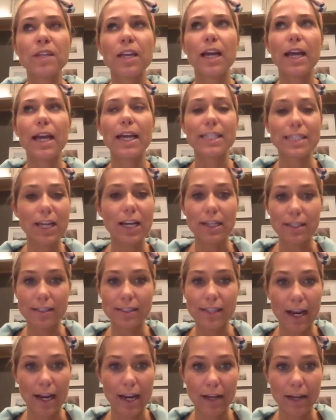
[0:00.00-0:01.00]
is going to
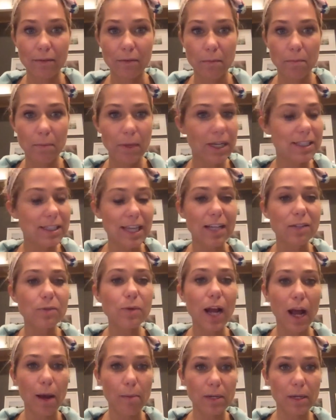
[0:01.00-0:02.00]
set in. Because that's what
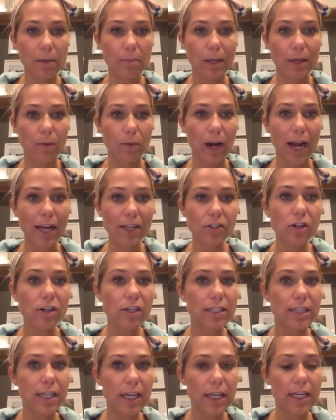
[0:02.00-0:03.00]
happened to me when I
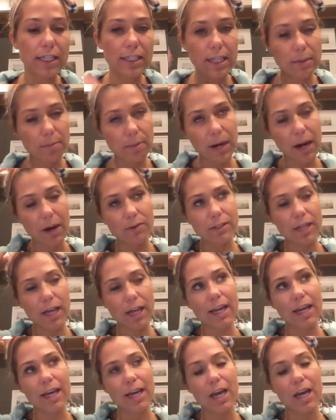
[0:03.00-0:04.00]
started digging deep, and I was like,
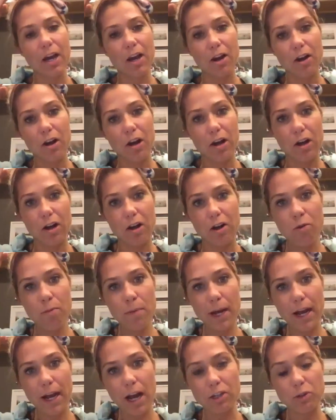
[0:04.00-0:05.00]
oh my
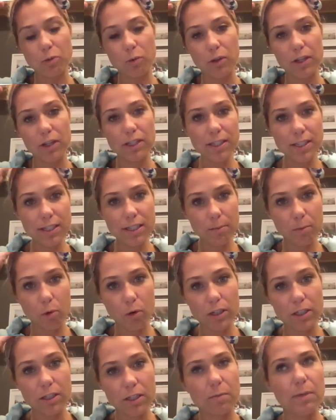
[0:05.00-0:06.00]
gosh, well, this is
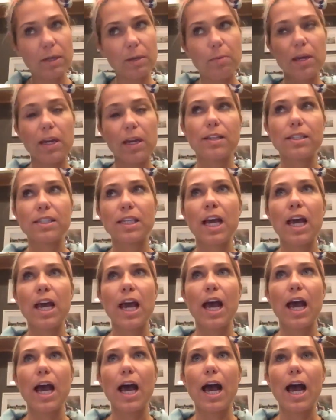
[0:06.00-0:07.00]
important to me because
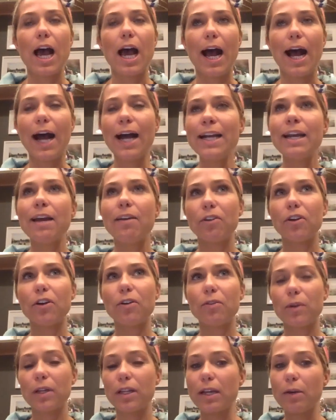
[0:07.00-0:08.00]
I never
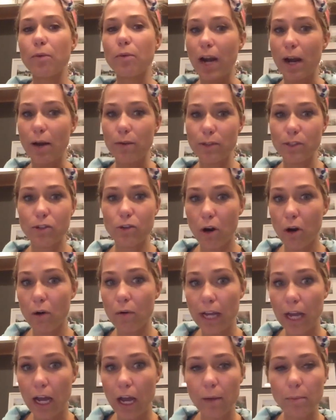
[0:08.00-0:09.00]
really, when I was
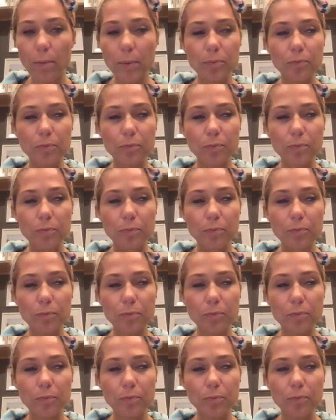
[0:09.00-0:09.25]
growing up,